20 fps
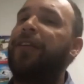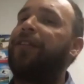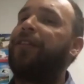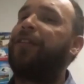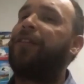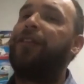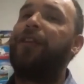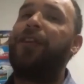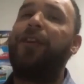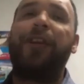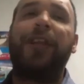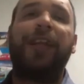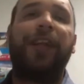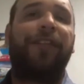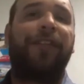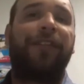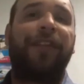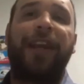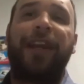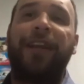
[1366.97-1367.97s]

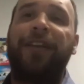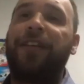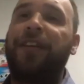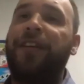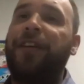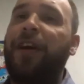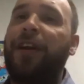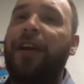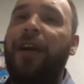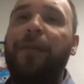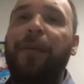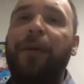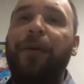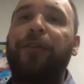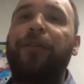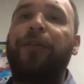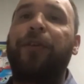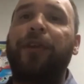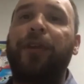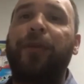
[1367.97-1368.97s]
it's second to none
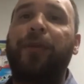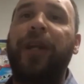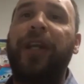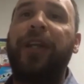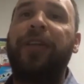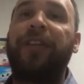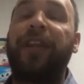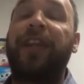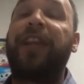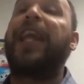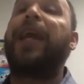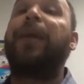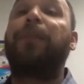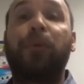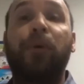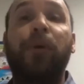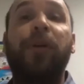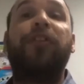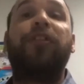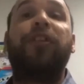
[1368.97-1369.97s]
almost for the ways that they
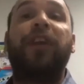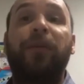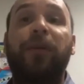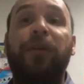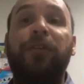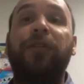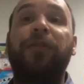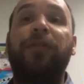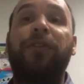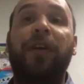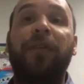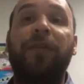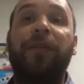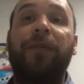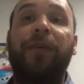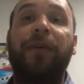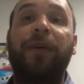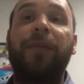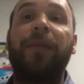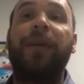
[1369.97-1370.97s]
appreciate what you've done
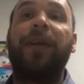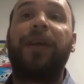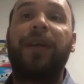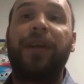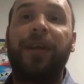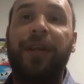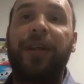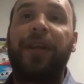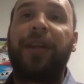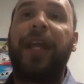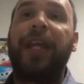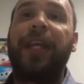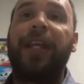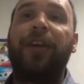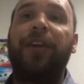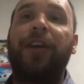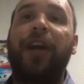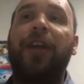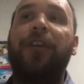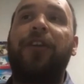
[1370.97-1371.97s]
for them. Like,
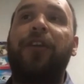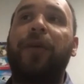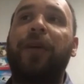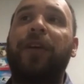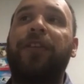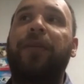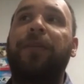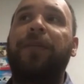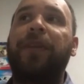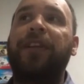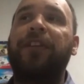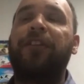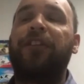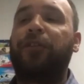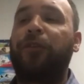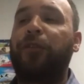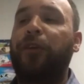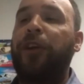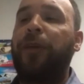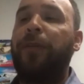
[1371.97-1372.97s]
you're not doing something
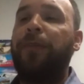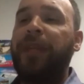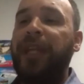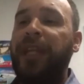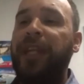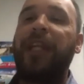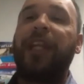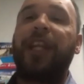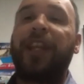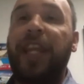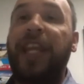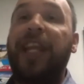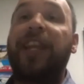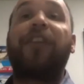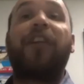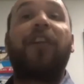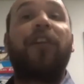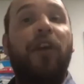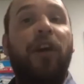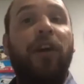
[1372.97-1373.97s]
just for an immediate thing.
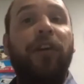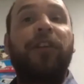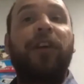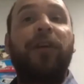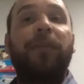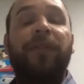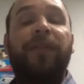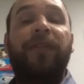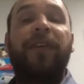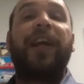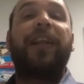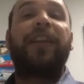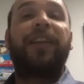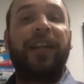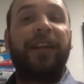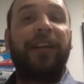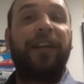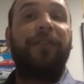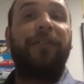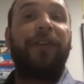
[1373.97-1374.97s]
It's a long-term
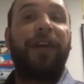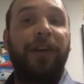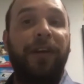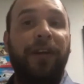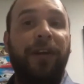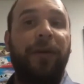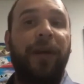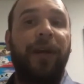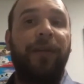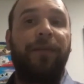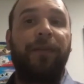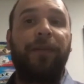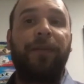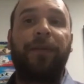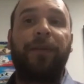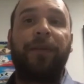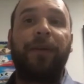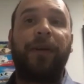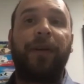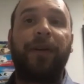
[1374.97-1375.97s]
effect that they're very grateful
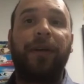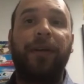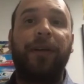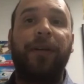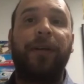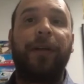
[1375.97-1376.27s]
for.